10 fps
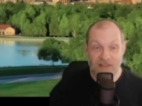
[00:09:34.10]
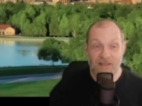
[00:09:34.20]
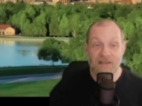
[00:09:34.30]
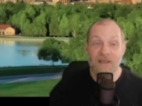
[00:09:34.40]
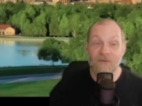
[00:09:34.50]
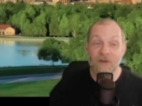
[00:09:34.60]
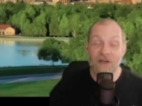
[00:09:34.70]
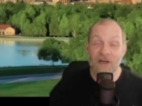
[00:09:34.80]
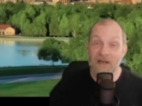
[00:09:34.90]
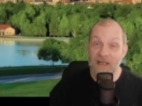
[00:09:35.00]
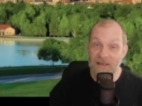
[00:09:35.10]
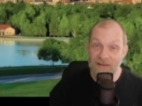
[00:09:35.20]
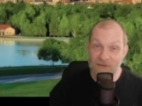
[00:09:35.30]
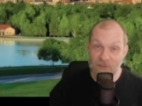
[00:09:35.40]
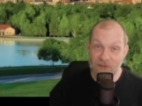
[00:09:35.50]
There we are. And
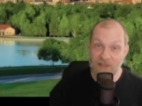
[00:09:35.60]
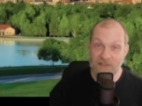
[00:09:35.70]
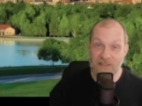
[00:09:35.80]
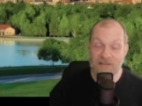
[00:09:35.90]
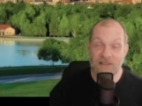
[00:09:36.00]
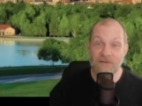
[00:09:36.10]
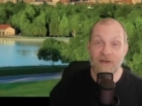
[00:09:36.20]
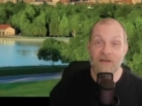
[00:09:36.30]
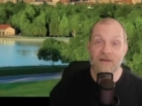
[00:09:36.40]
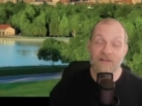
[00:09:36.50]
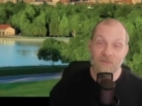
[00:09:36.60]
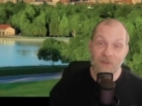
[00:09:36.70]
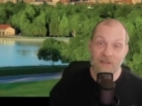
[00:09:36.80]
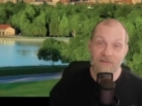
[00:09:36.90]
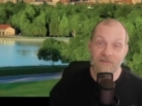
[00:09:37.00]
now the project generator has
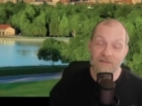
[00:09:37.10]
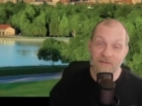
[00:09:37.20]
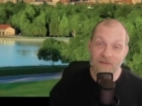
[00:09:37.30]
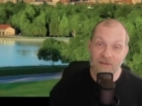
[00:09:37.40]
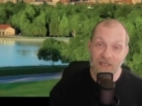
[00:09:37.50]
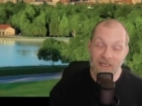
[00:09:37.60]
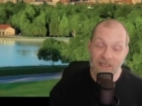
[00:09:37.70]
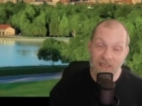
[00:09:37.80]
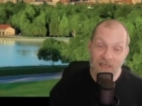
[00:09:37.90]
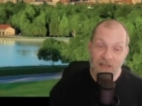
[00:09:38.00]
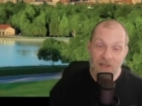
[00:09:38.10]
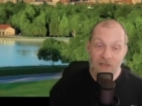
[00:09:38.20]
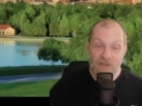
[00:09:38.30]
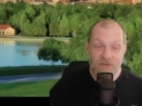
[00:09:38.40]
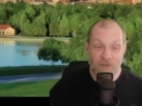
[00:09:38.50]
been created.
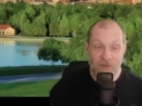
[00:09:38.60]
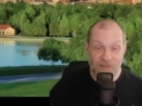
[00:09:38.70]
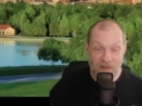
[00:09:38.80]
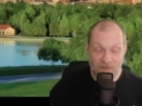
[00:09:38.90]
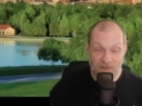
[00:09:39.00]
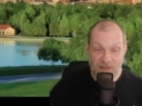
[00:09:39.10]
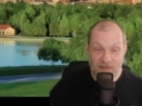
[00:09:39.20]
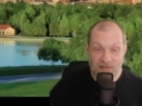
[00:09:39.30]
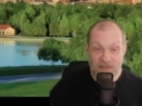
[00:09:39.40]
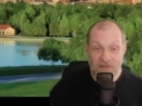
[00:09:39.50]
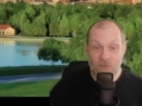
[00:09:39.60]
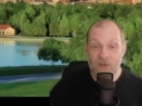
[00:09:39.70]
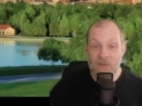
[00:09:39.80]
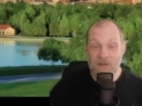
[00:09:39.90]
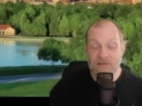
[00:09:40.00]
So what that means is
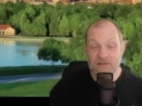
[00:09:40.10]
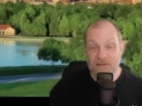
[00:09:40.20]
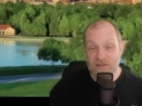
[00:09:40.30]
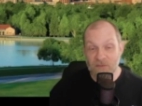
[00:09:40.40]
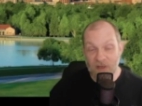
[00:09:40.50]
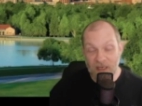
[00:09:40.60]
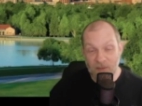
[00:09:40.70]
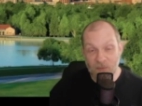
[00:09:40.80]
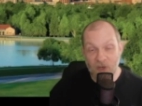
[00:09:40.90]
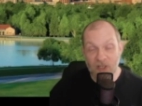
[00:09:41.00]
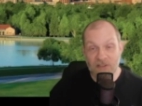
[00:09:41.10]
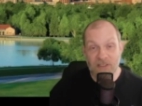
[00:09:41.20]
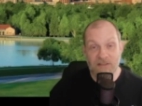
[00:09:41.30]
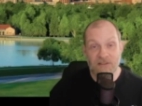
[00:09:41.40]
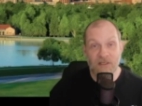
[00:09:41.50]
when any
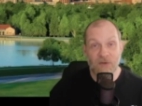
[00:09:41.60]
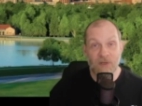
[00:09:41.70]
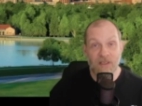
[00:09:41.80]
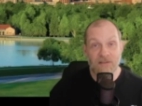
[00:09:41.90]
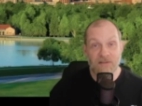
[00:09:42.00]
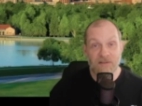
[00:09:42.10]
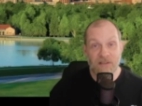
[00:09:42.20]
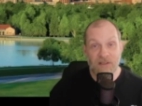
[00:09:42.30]
project generates